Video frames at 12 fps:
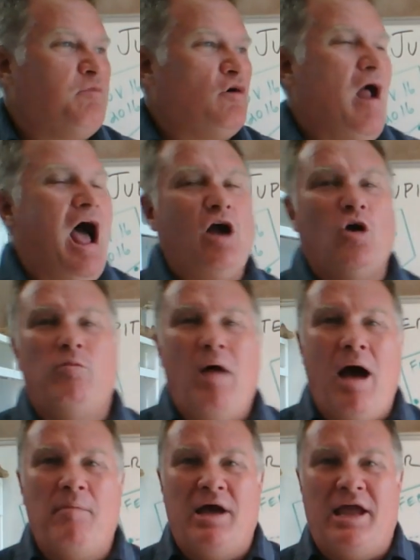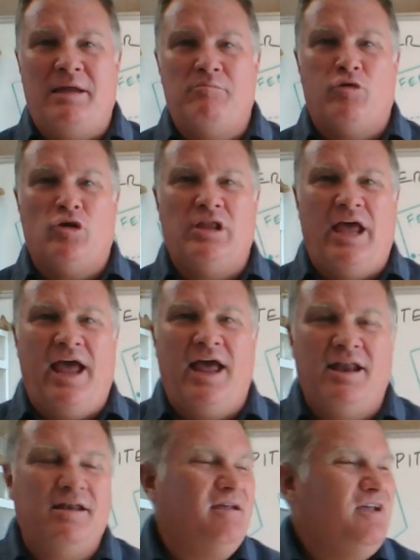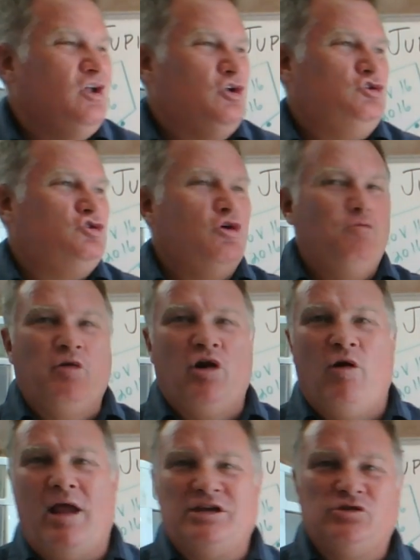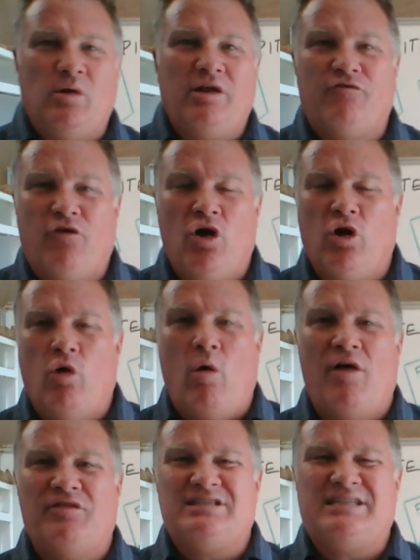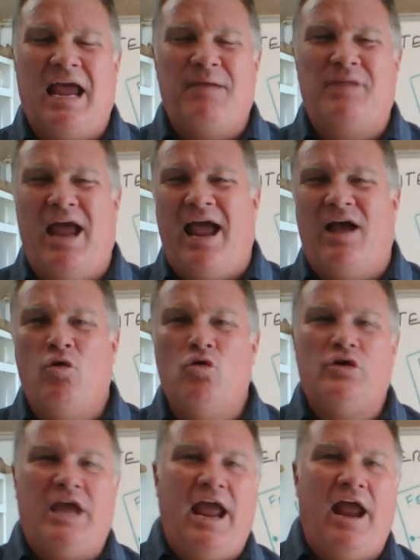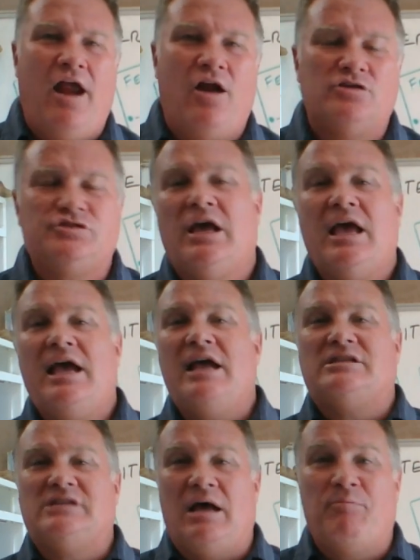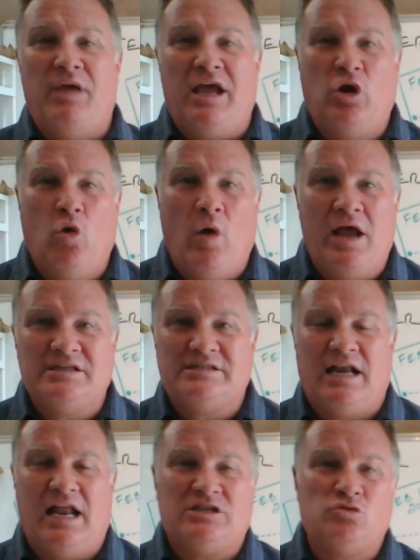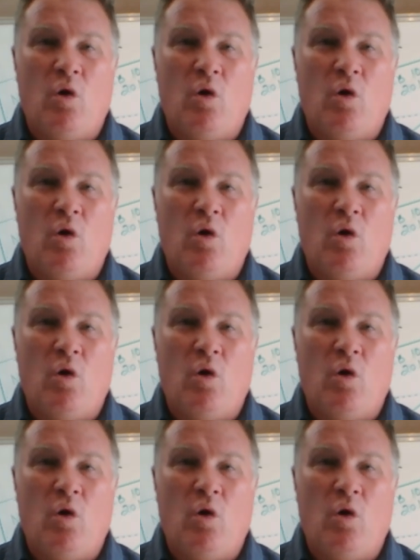Barack Obama in Berlin, Jupiter entering Virgo on the same day. Who cares? It's a big coincidence.